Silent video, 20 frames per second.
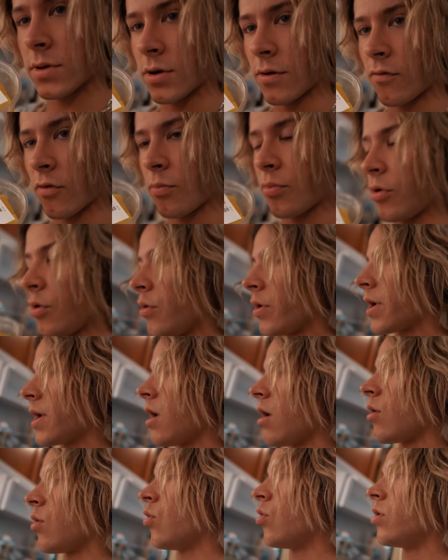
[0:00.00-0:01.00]
good for
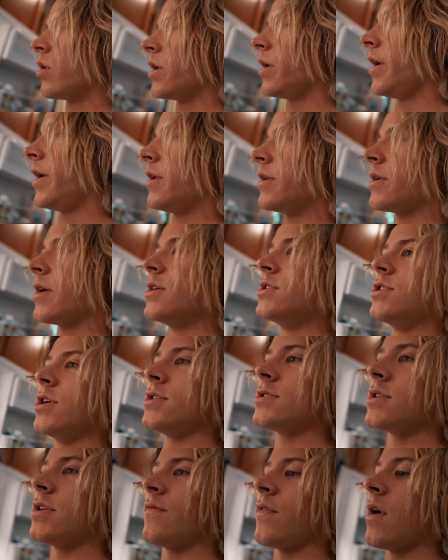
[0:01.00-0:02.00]
pre-workout or to aid in
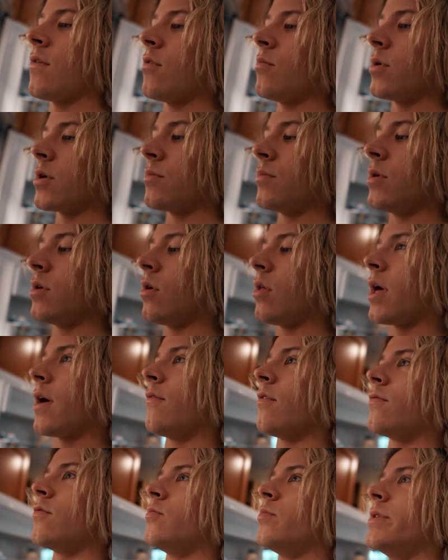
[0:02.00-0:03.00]
digestion. If I have a big meal,
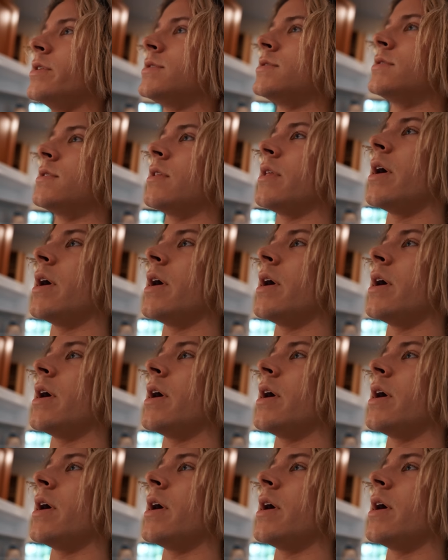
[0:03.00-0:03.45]
have a few pieces of